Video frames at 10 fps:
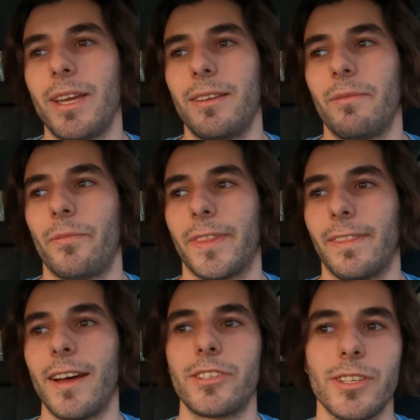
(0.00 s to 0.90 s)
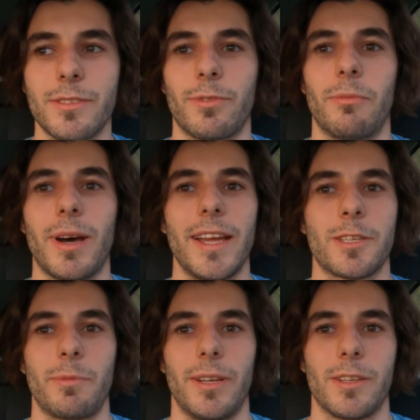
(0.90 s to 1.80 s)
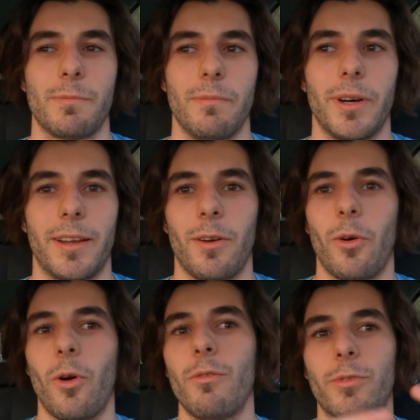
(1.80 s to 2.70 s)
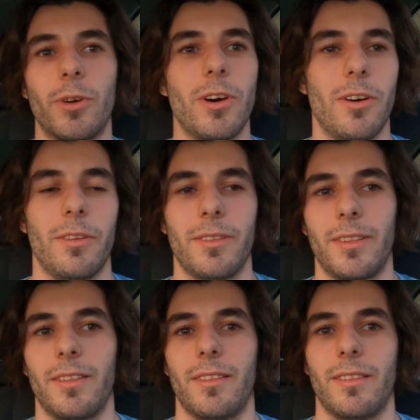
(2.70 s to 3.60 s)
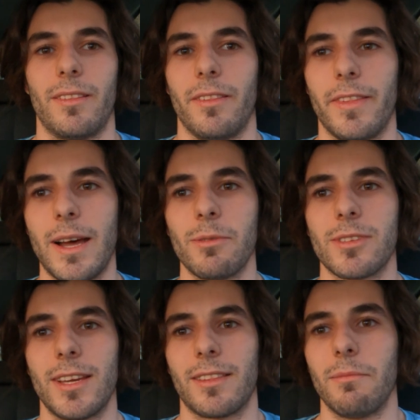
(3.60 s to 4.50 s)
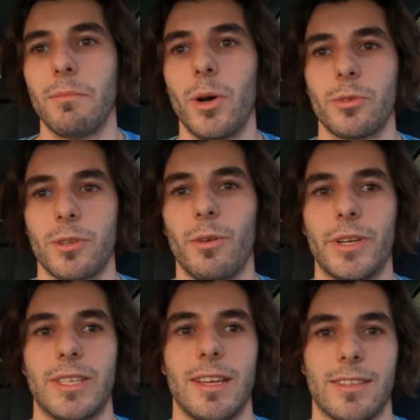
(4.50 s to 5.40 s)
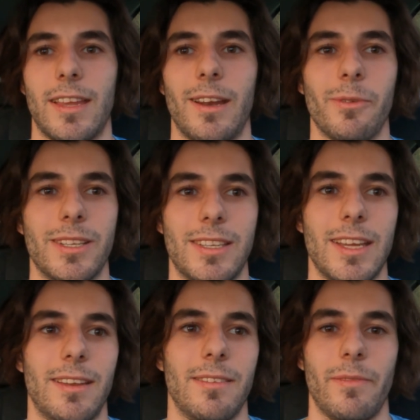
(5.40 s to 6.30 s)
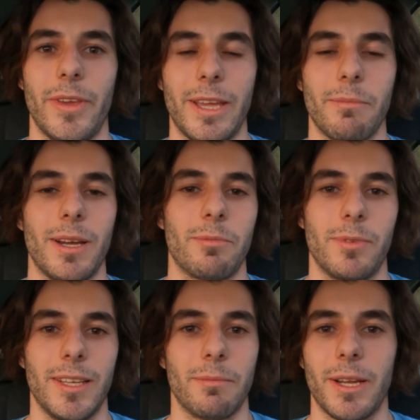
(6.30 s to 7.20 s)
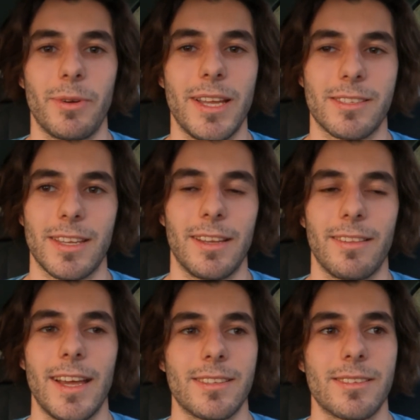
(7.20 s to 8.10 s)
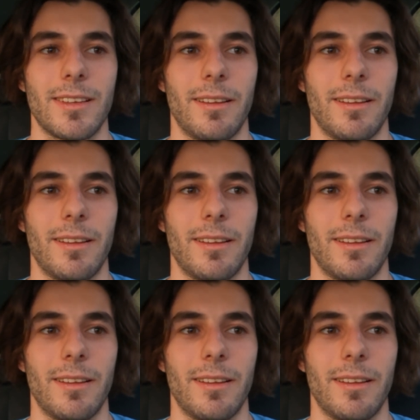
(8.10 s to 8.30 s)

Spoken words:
mean, not just for my experience, but overall, that was like the most overtakes that anyone did in my race, and that's